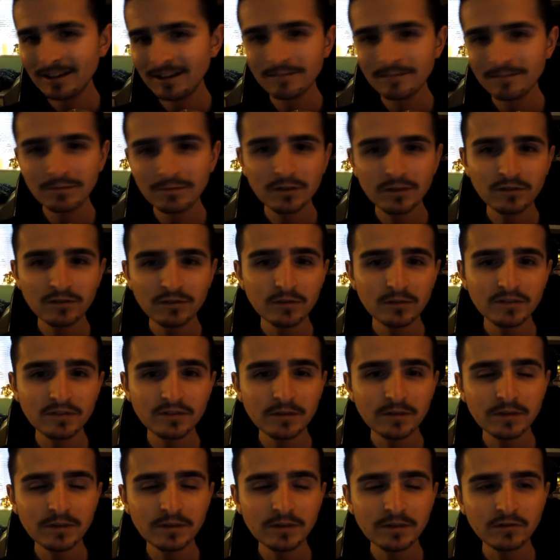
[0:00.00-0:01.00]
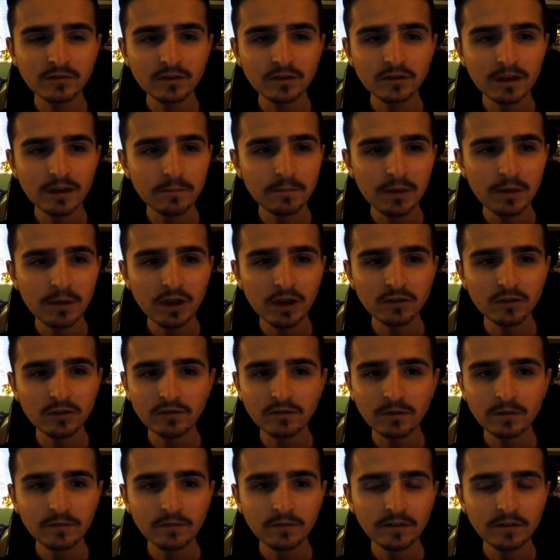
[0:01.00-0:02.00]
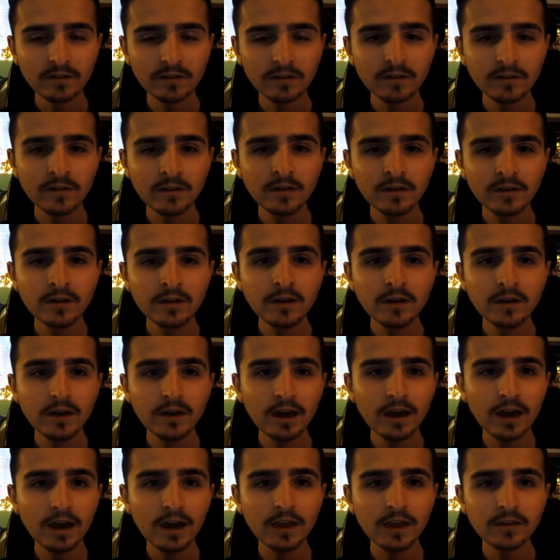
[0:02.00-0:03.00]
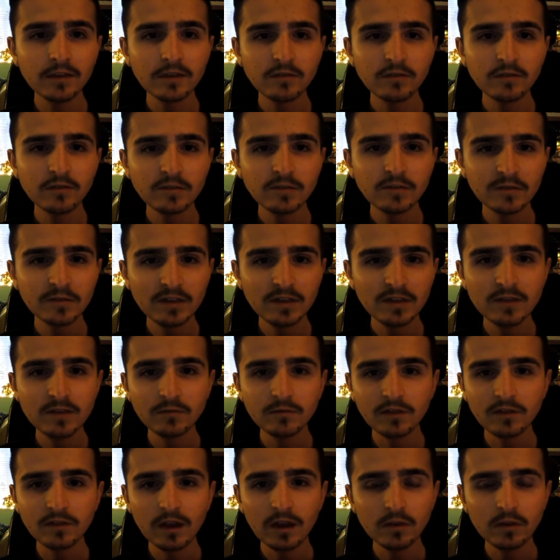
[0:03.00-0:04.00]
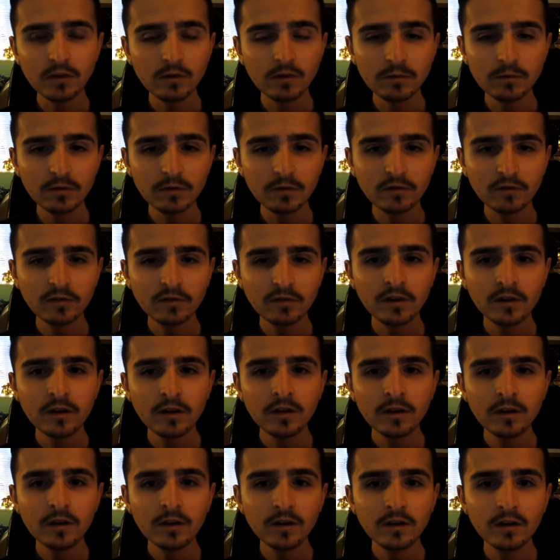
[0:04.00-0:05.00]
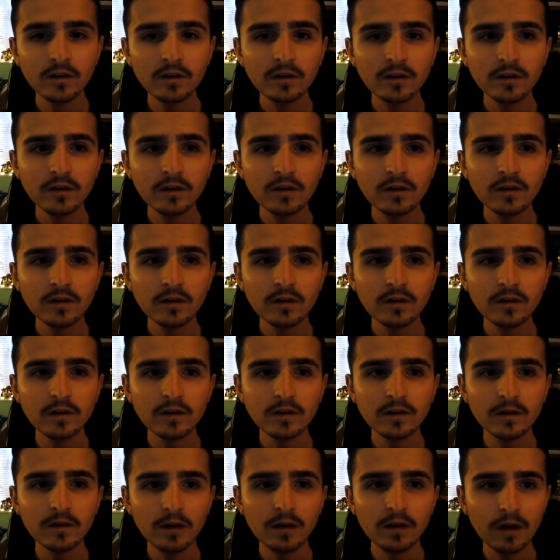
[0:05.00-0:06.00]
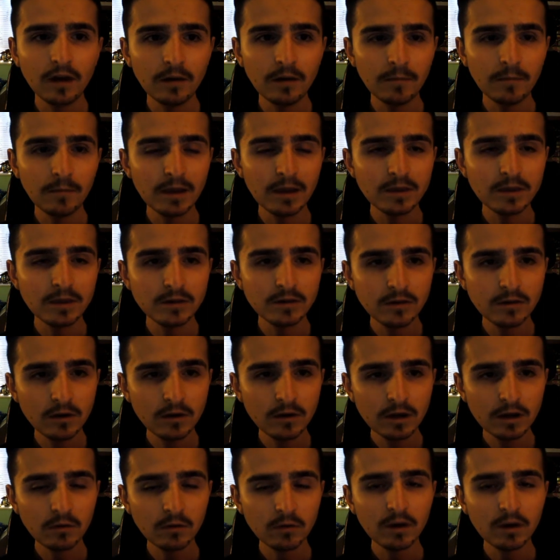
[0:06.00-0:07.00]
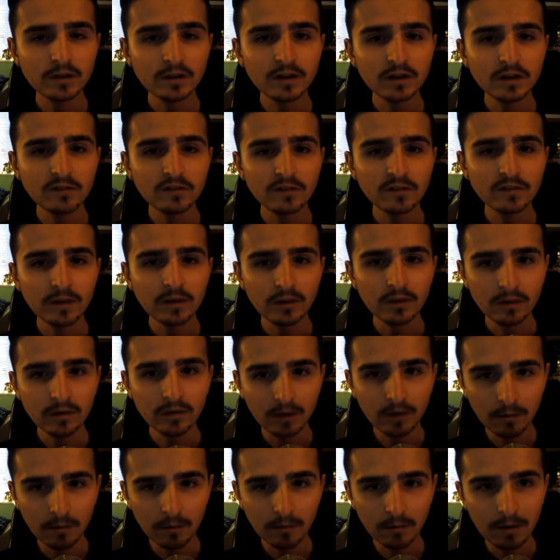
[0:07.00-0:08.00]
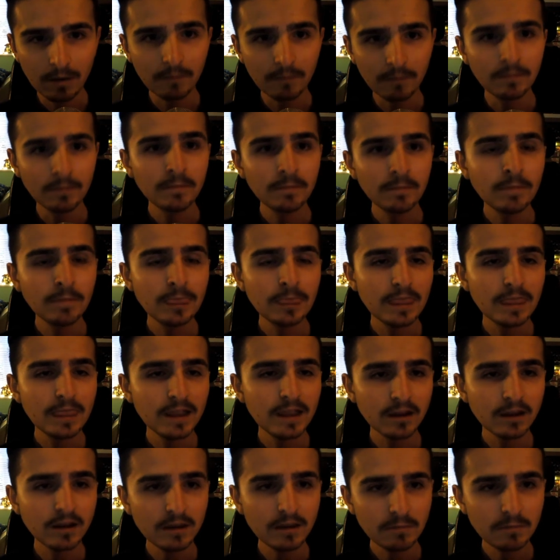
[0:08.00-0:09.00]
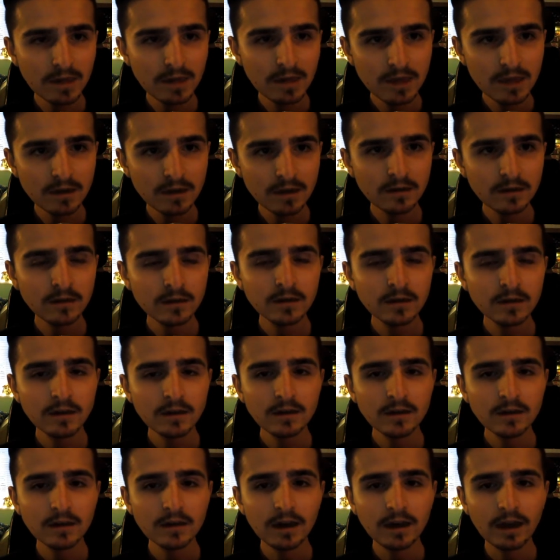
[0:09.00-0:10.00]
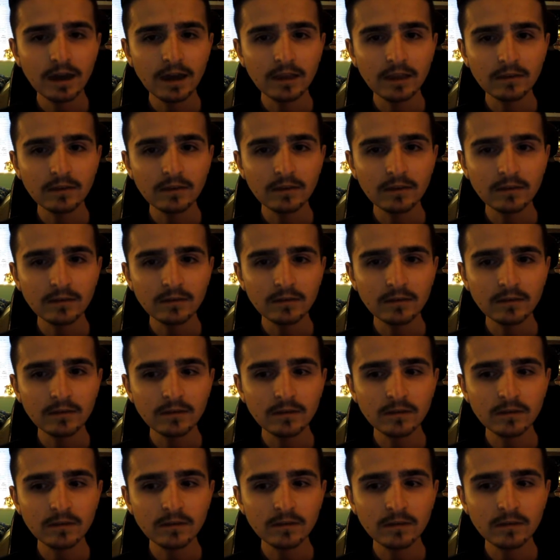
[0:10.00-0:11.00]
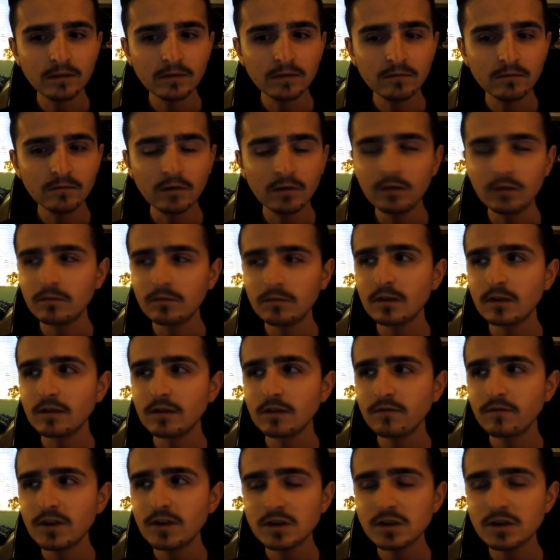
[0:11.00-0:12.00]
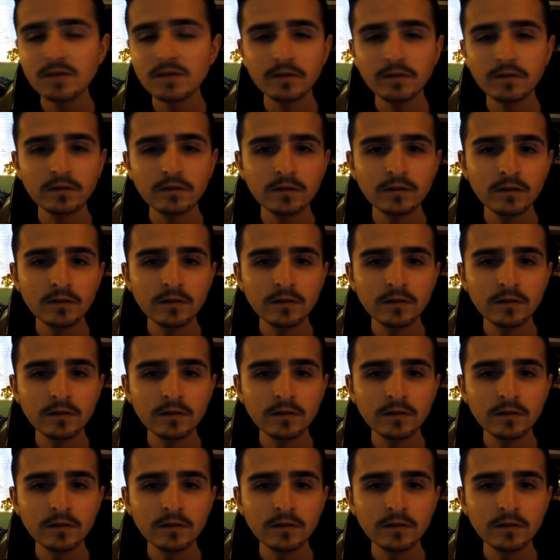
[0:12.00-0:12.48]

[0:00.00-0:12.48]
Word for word: Because there's always something that's going to get burnt or something. And Christmas Eve was like annoying because my newly acquired cousin and her mum, they don't eat meat. And, well, they don't eat fish either.